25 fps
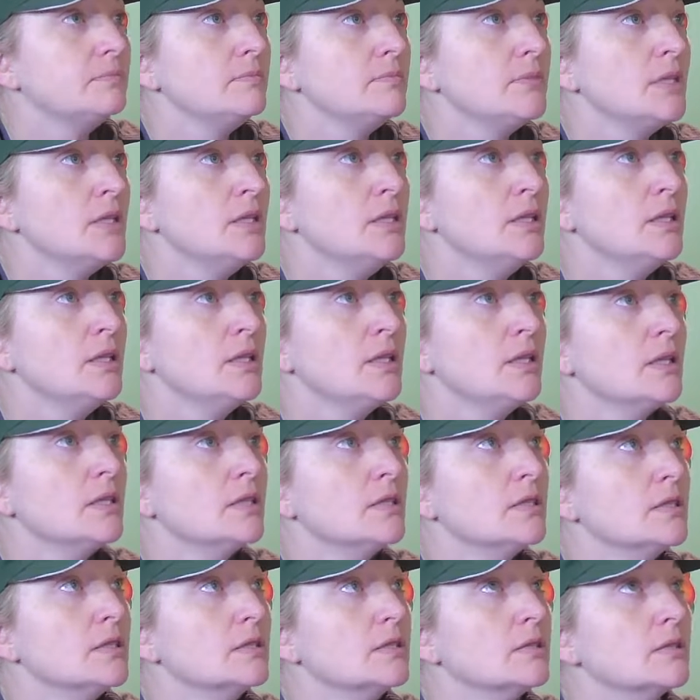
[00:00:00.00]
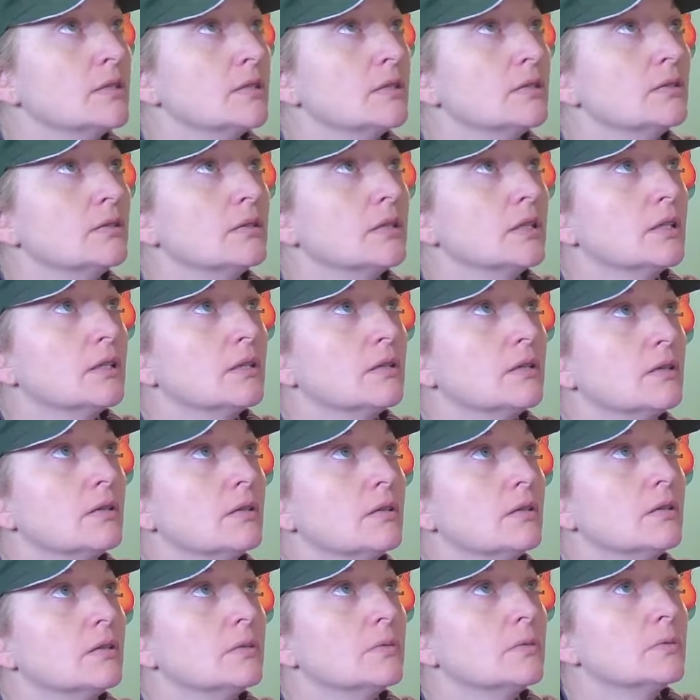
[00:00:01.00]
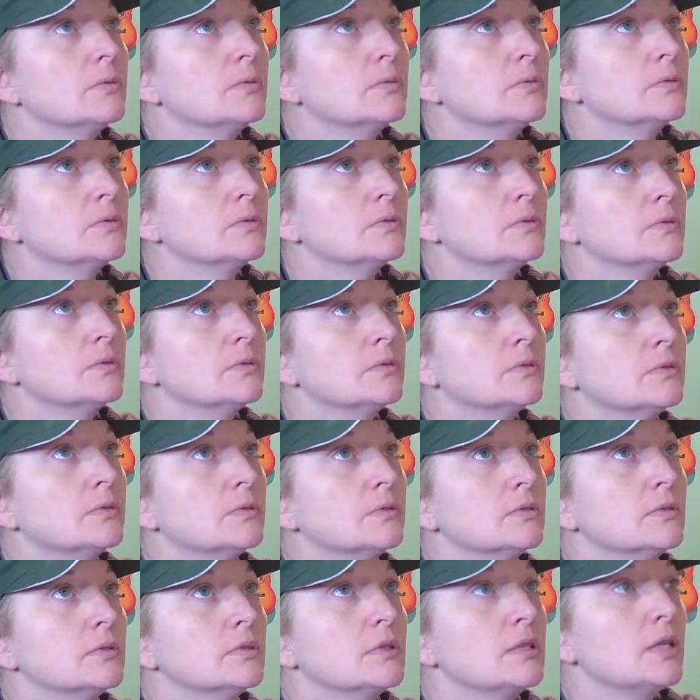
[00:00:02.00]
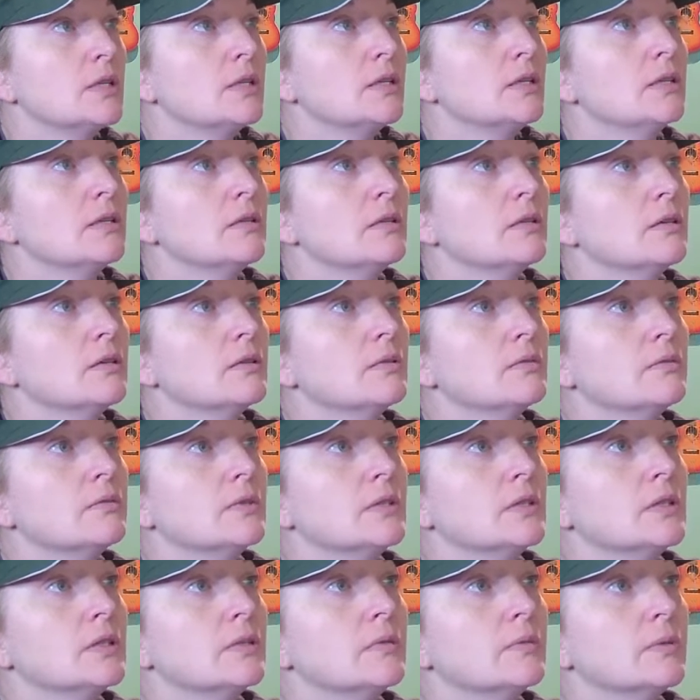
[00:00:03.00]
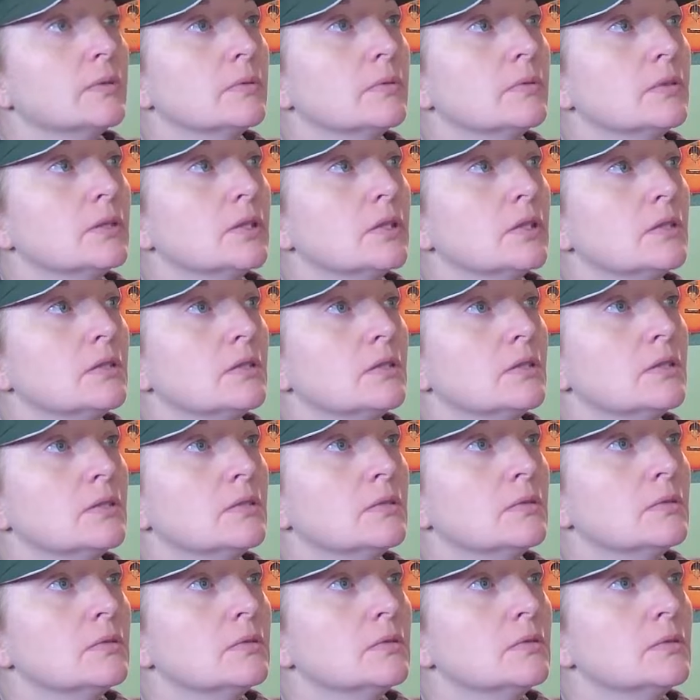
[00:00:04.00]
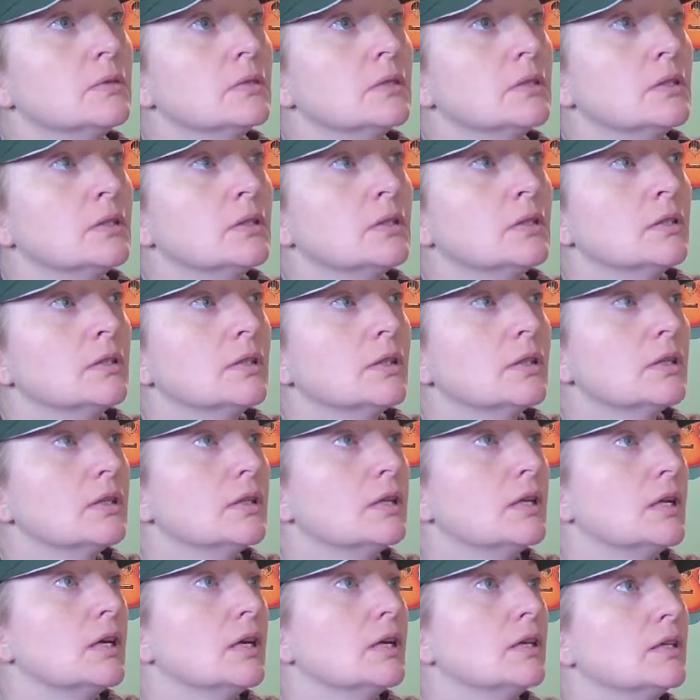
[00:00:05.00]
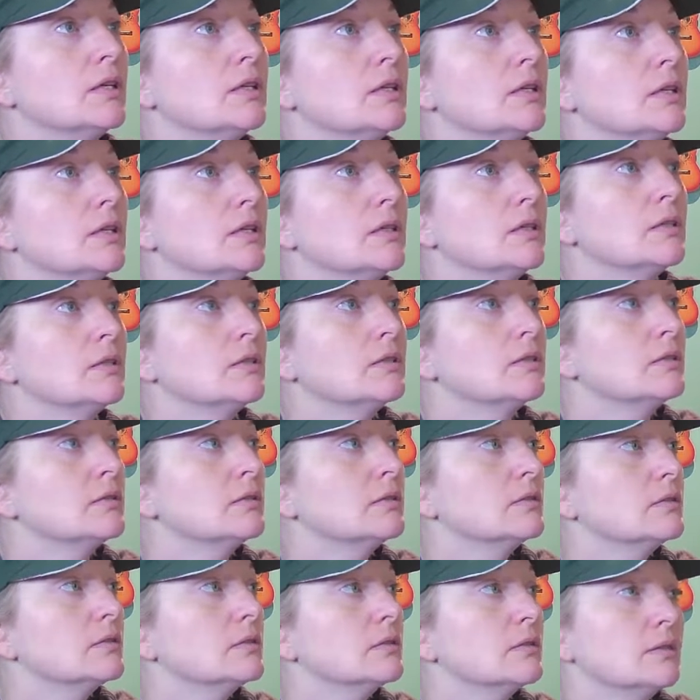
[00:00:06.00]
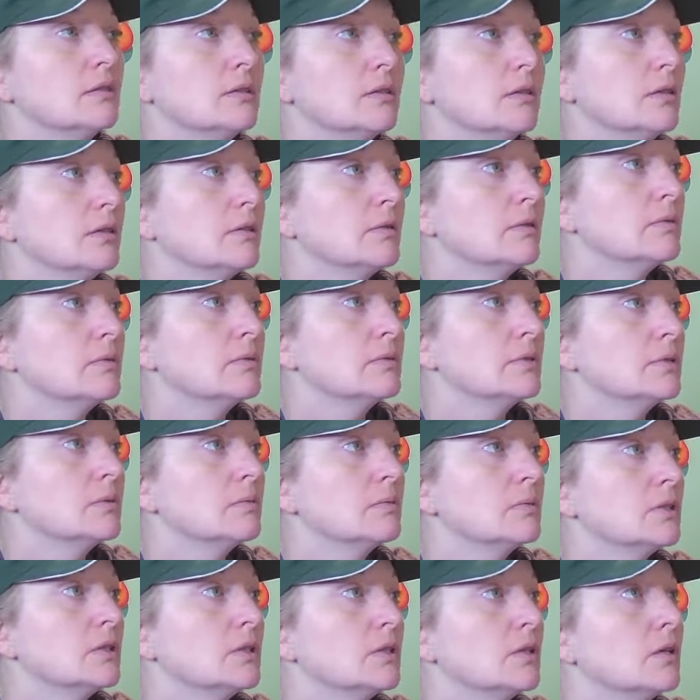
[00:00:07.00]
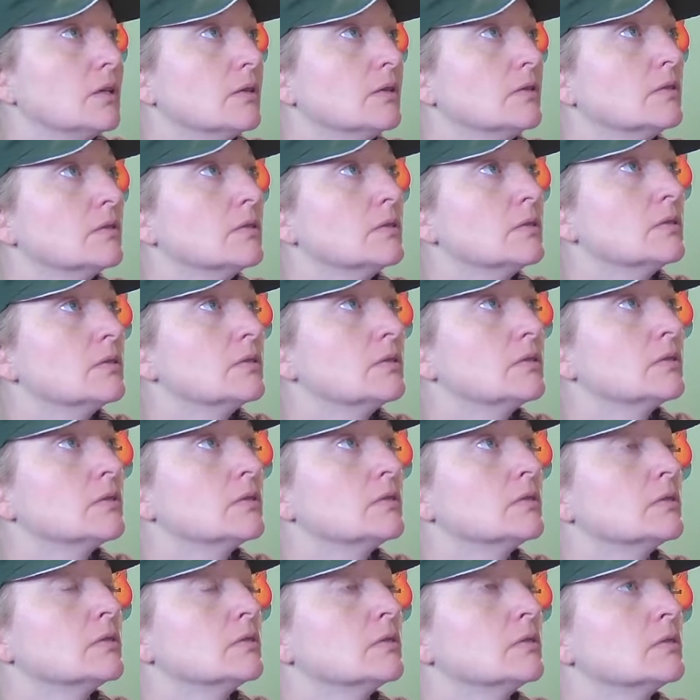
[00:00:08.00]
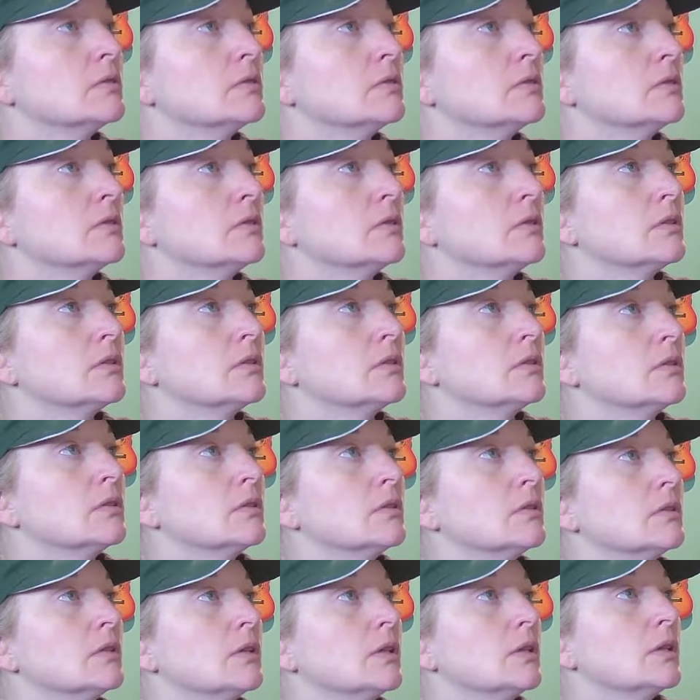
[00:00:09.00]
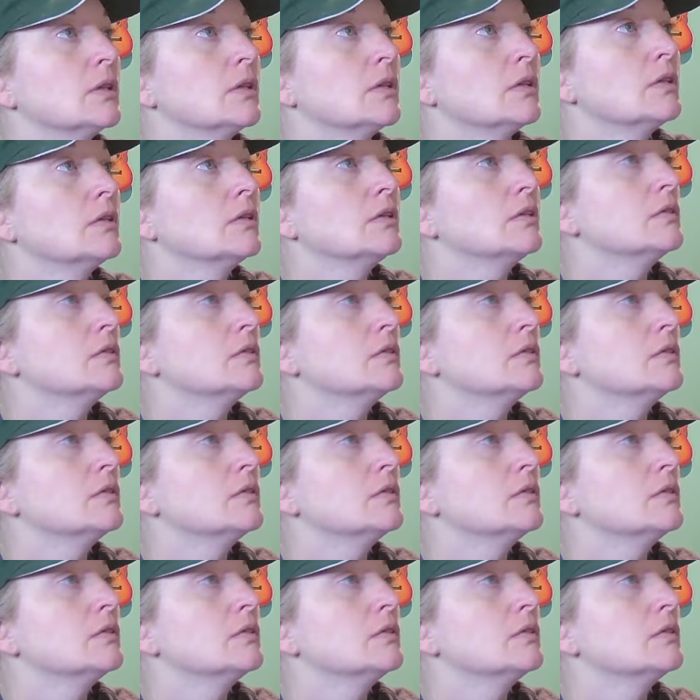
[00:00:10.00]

and then I can just turn that off, take it off, and if I wanted to, I could add in, something else. Like,